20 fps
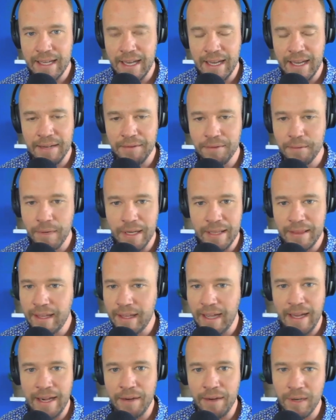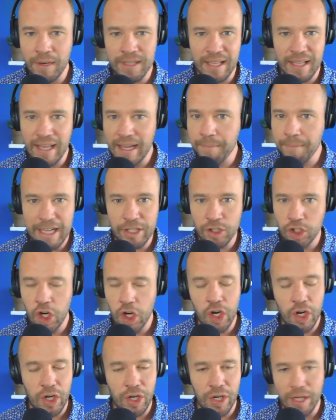And it wasn't like my
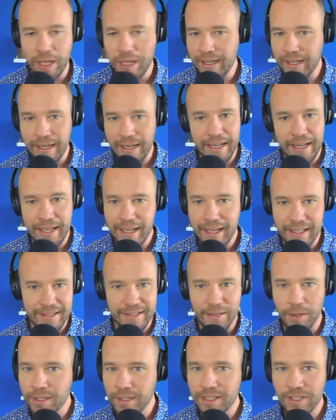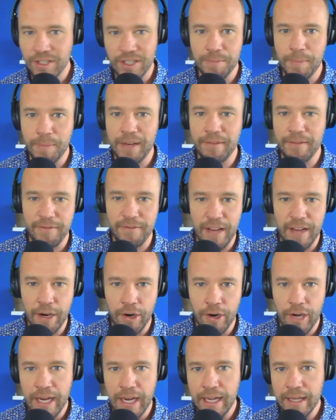circle. And so it's just been
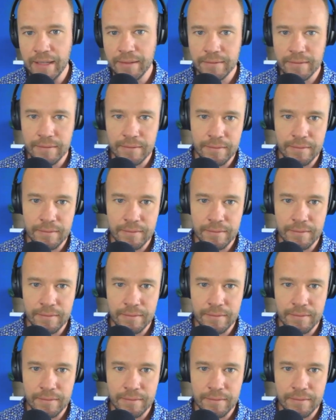very